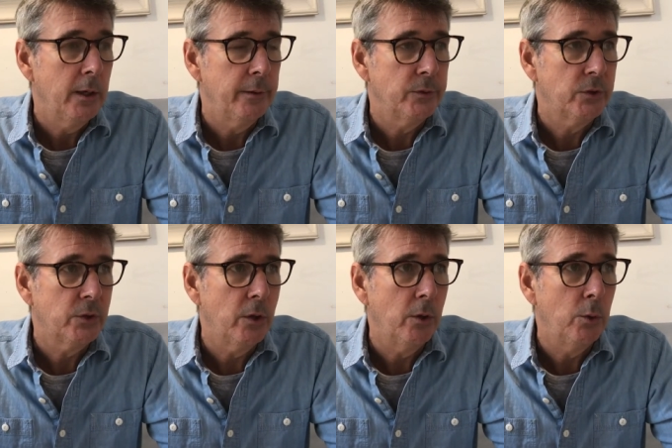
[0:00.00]

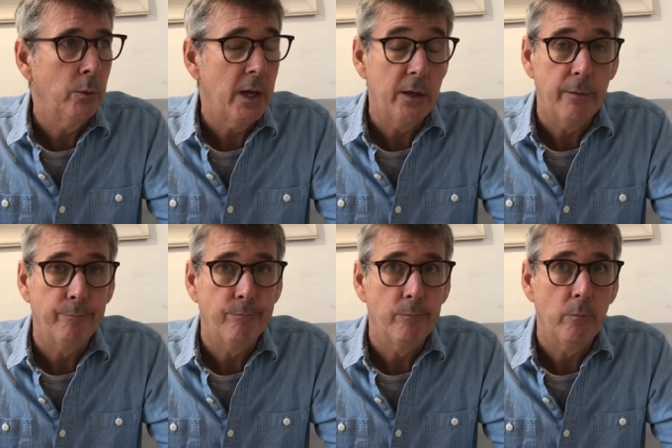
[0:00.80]
So
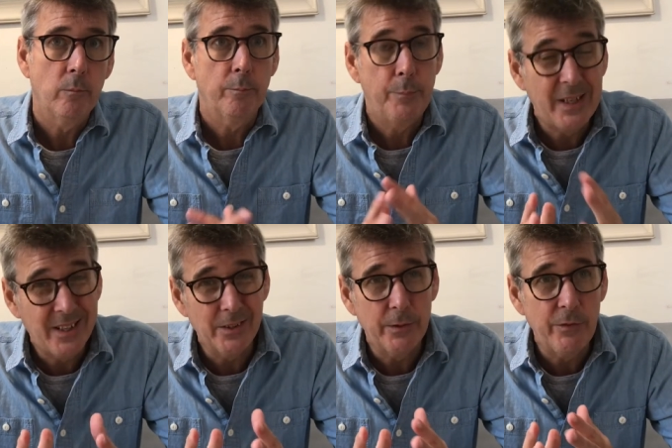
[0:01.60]

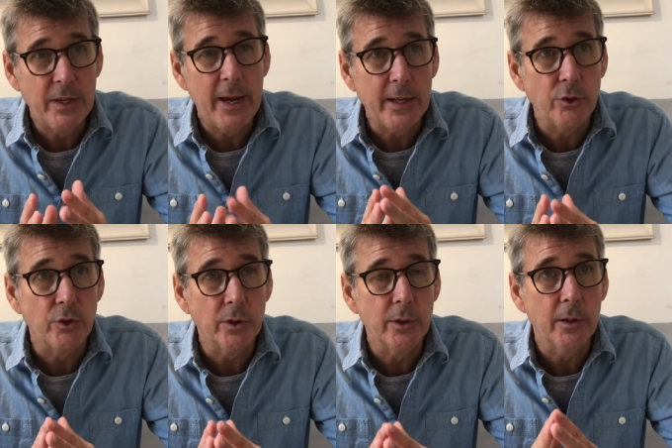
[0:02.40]
because of the
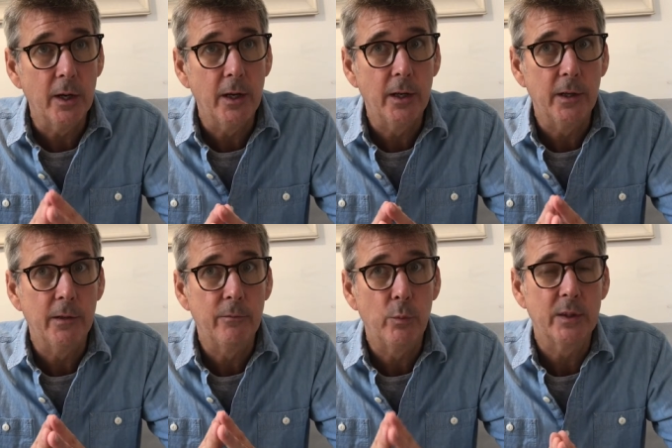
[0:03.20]
nature
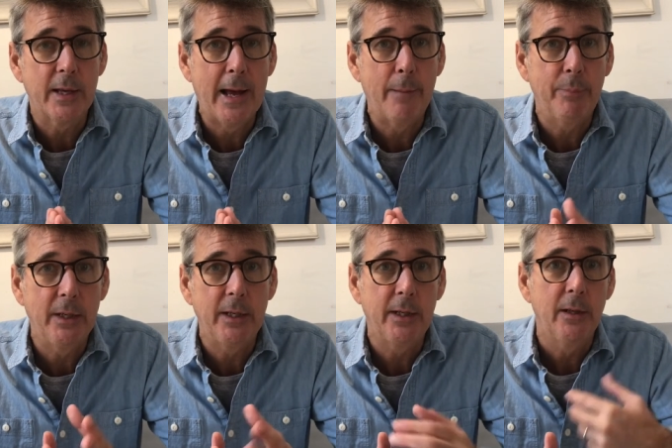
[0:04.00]
of what's
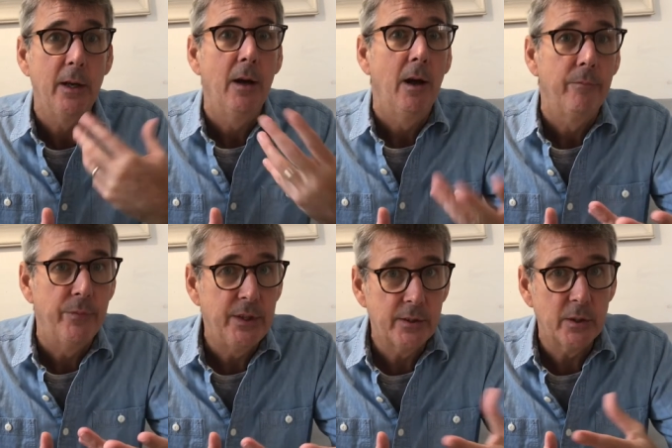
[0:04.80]
happening,
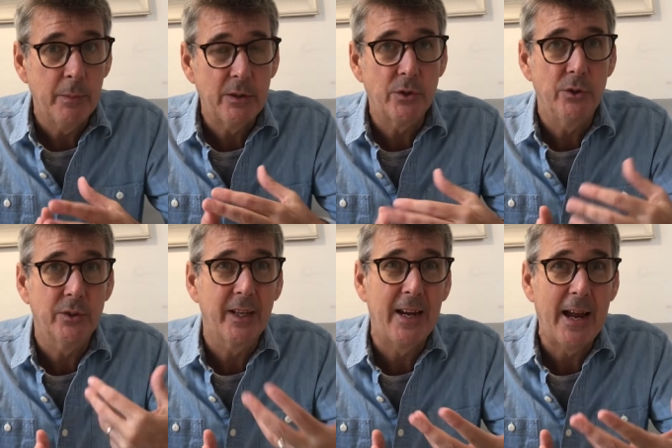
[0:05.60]
this semester is
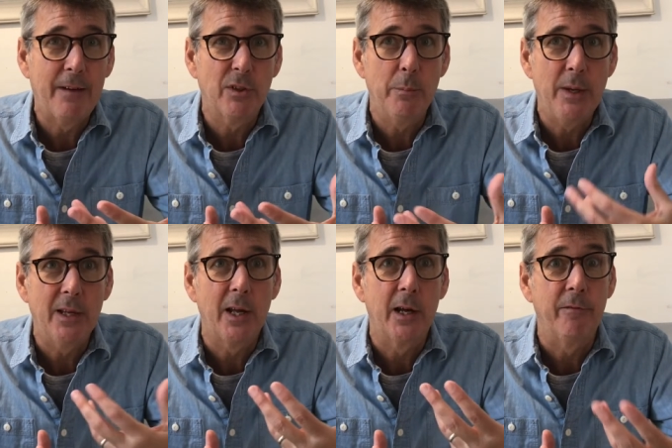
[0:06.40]
gonna have to be a
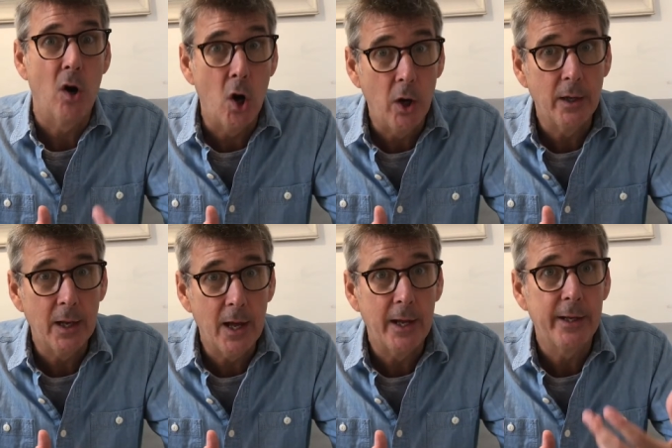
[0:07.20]
lot of
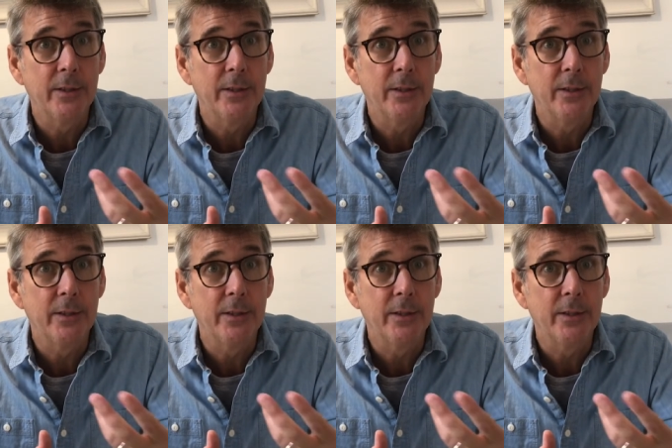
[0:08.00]
online